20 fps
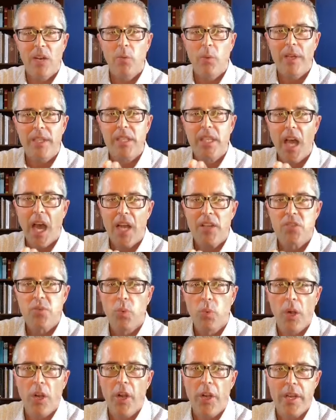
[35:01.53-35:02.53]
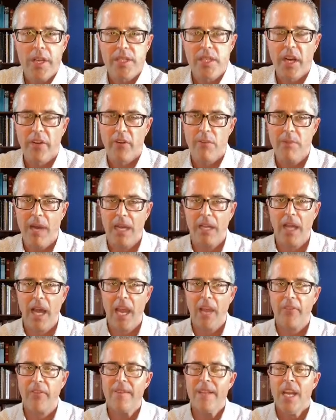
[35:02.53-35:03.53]
on what God's word is over my
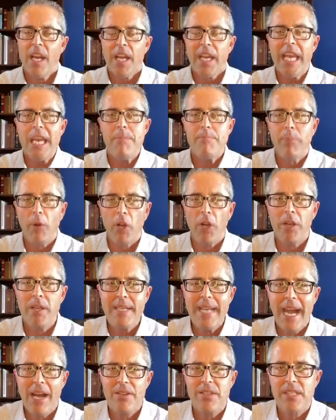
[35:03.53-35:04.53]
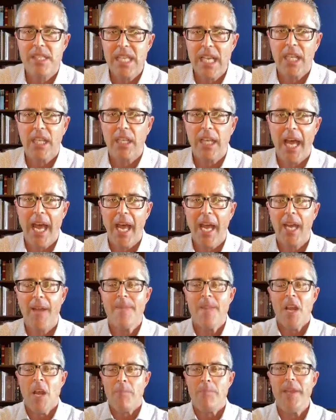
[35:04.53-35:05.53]
life. He burned down Ziklag
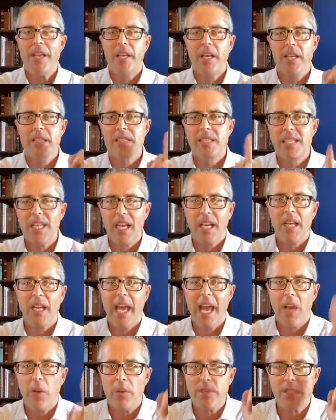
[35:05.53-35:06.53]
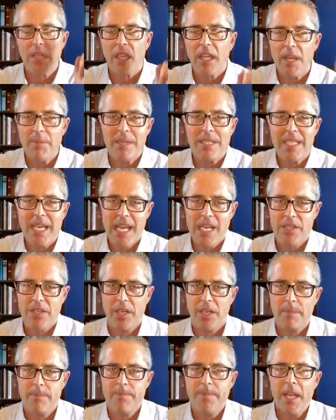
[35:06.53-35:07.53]
because Ziklag was a
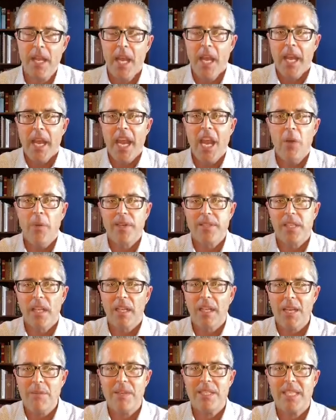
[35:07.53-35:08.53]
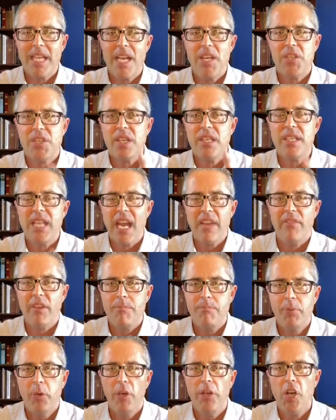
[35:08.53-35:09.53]
limitation. It was a limitation
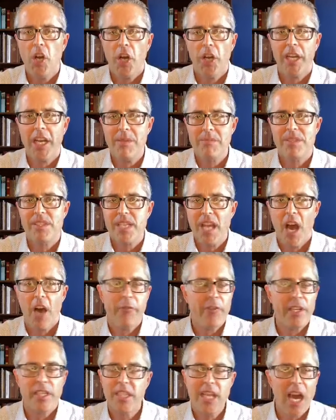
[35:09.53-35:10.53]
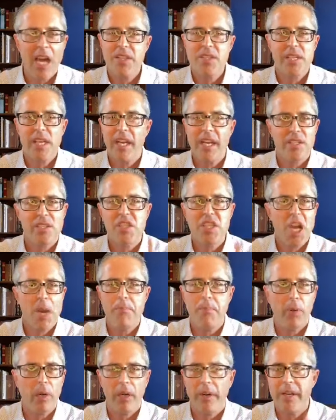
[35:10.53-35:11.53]
David put on himself. And God said, It's
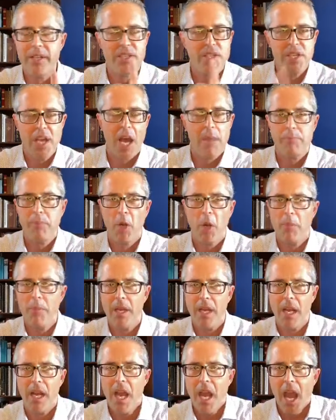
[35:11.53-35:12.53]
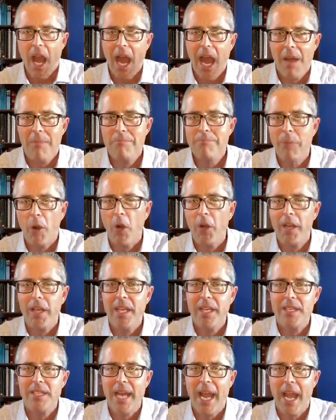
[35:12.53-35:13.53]
temporary, it's not permanent. I'm burning
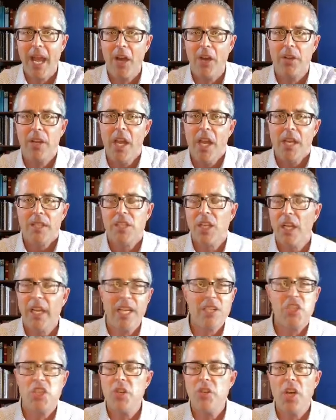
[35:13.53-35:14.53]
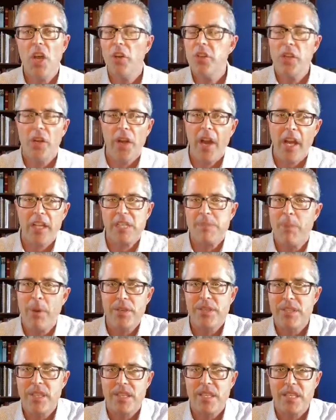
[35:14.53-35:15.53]
it down to let you know you're not
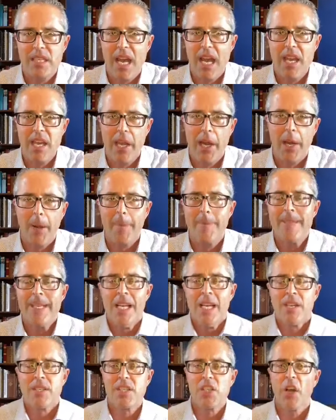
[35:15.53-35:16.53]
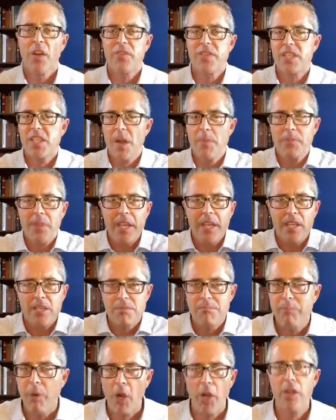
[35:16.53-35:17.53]
supposed to stay here. So if something is
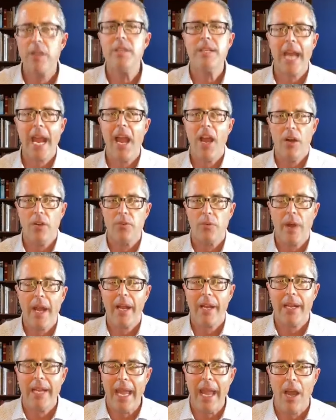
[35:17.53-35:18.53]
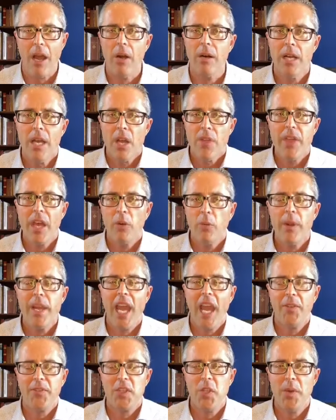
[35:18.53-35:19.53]
burned down right now, then we
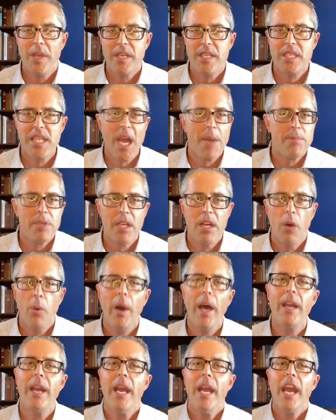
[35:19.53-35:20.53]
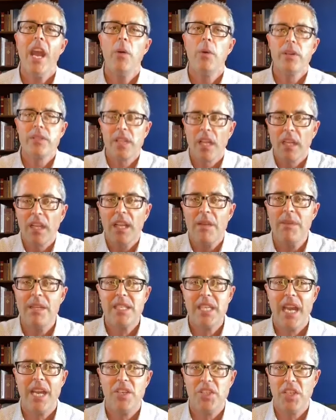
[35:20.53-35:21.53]
have to accept, you know what? It was a
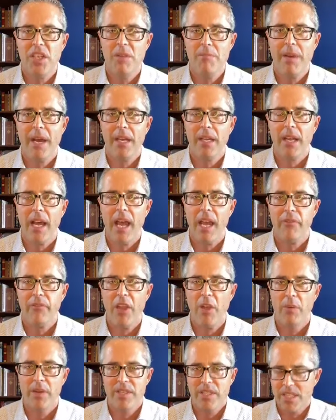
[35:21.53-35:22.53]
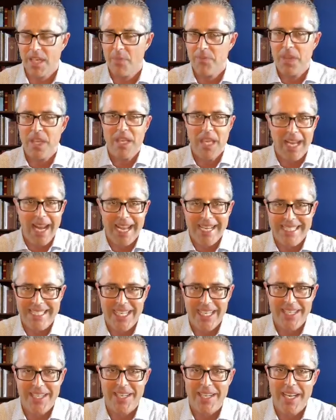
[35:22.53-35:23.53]
limitation in my life. It was something that I
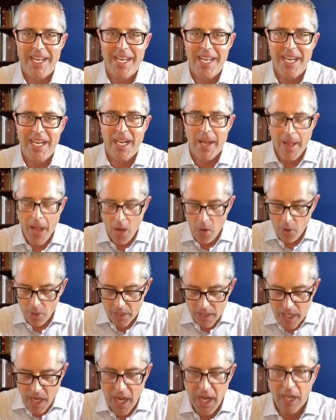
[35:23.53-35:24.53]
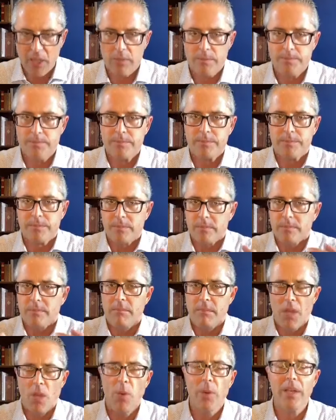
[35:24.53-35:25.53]
didn't need or God
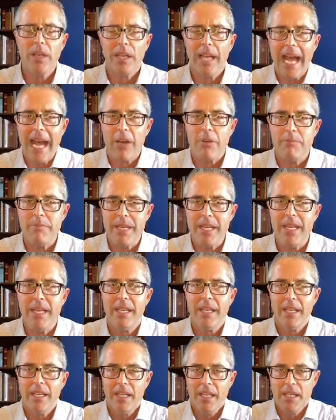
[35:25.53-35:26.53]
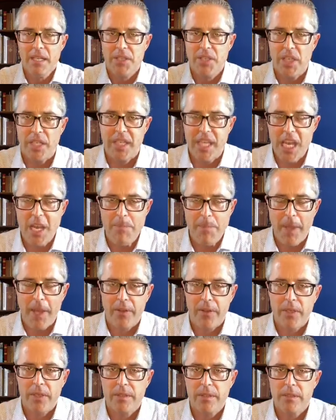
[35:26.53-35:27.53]
would allow me to keep
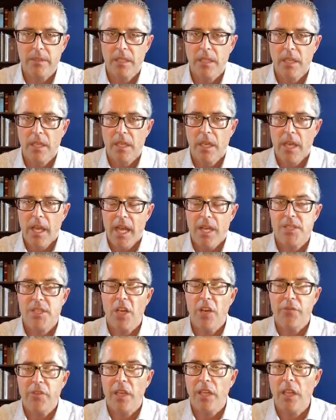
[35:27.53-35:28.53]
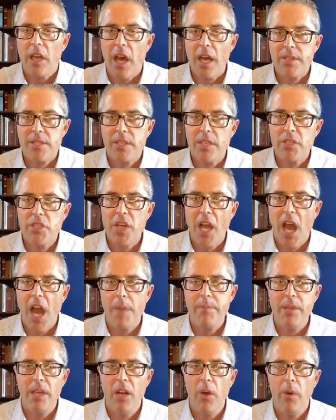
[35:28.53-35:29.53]
it. And so if you lost a
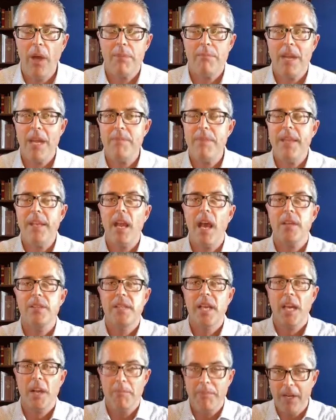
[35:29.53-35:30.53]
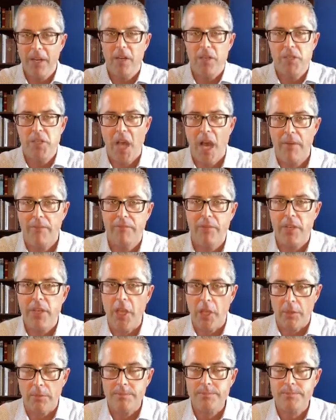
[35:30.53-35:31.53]
job, you know what? Maybe God's got a better job for
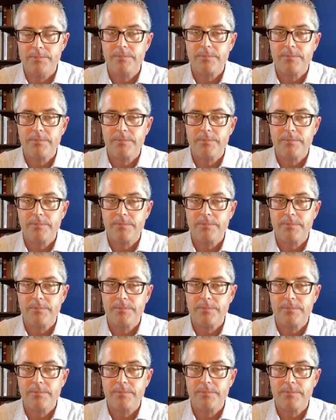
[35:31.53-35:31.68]
you.